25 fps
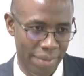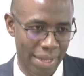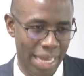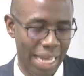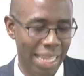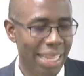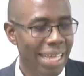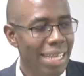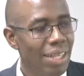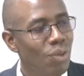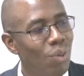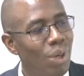
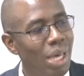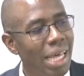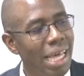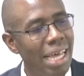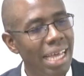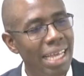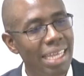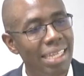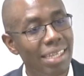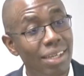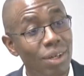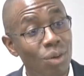And that's
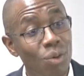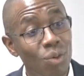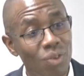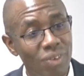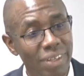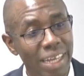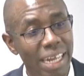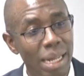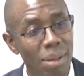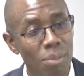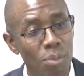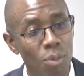where
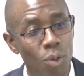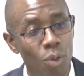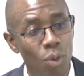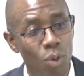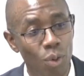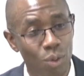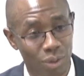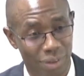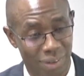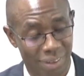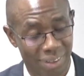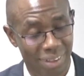Jerusalem
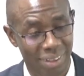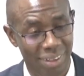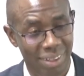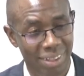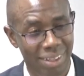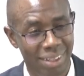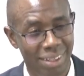was.